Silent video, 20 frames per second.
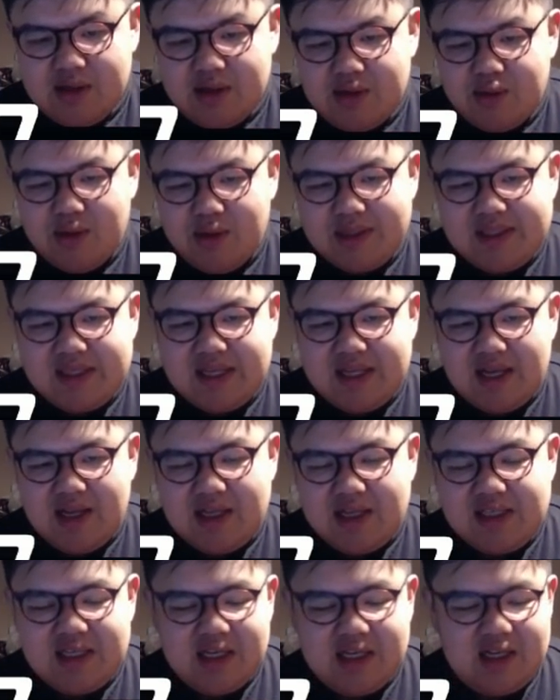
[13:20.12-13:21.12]
What skill
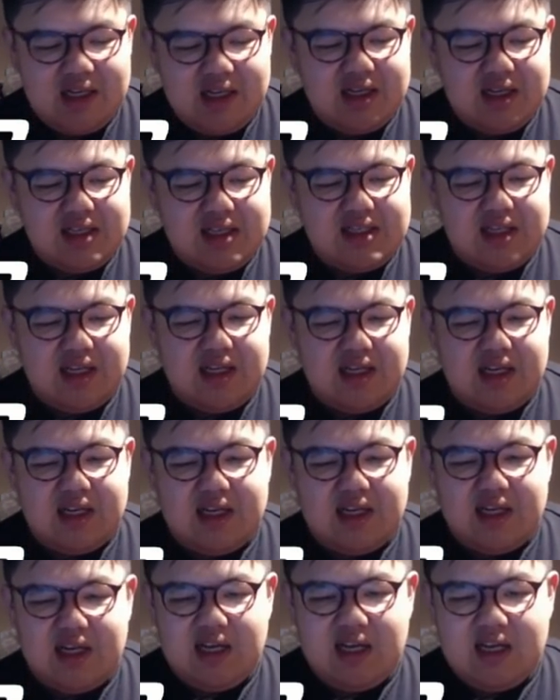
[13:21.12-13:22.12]
is it? Is it
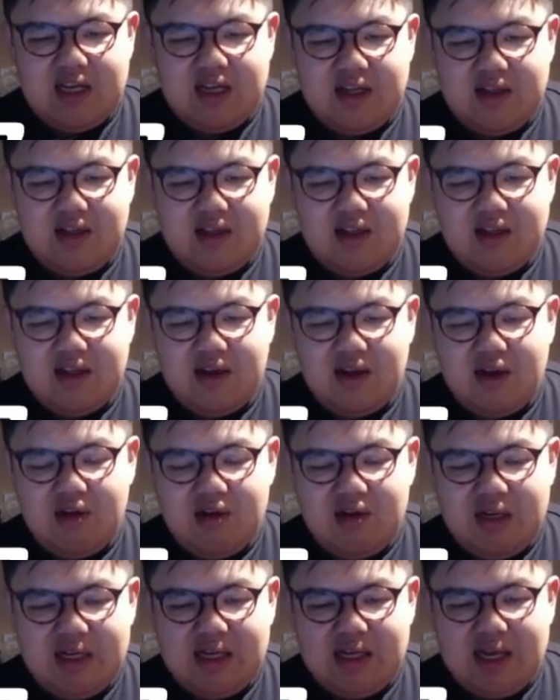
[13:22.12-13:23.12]

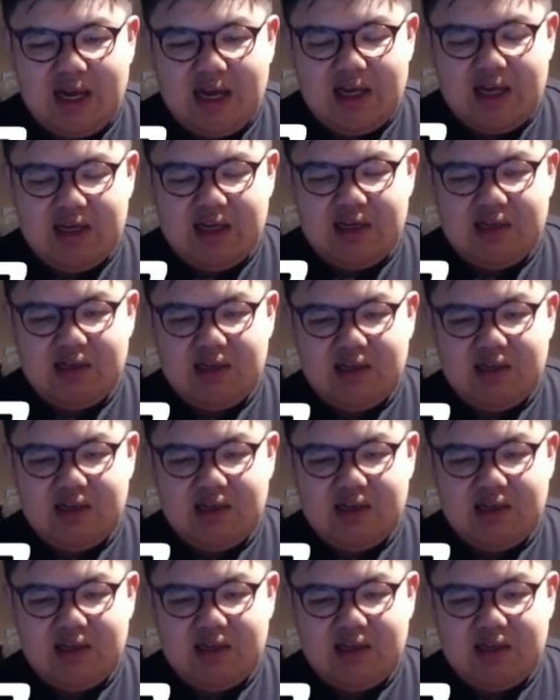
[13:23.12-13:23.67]
Holy Guard?